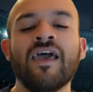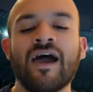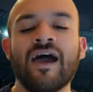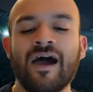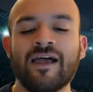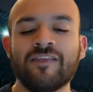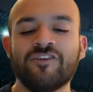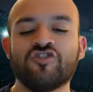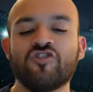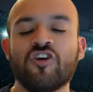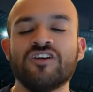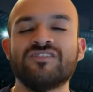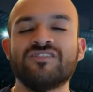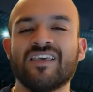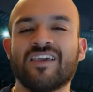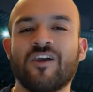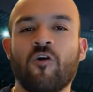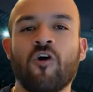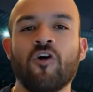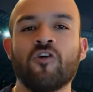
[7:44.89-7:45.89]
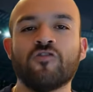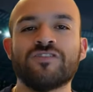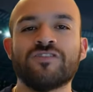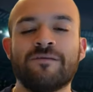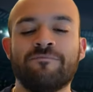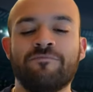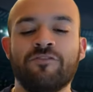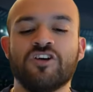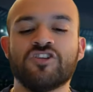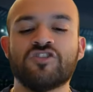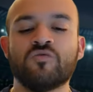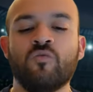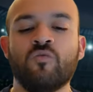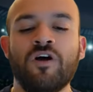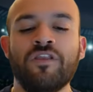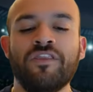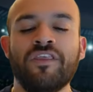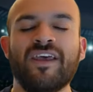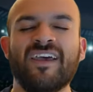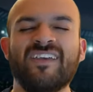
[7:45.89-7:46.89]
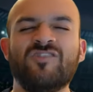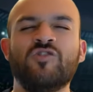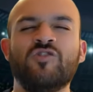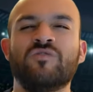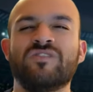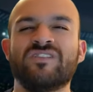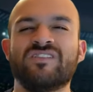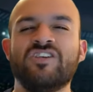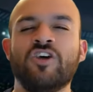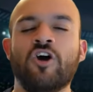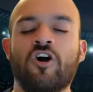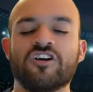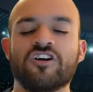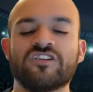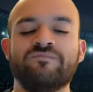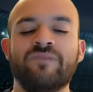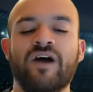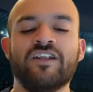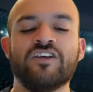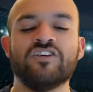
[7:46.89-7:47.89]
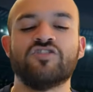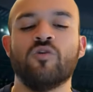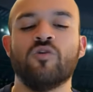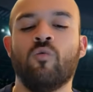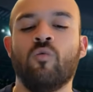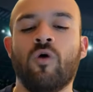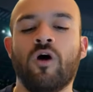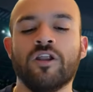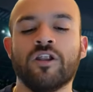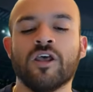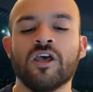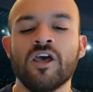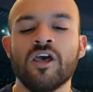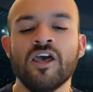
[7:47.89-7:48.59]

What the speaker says: I trust the Cardinals at +1 than I do with Seahawks -1.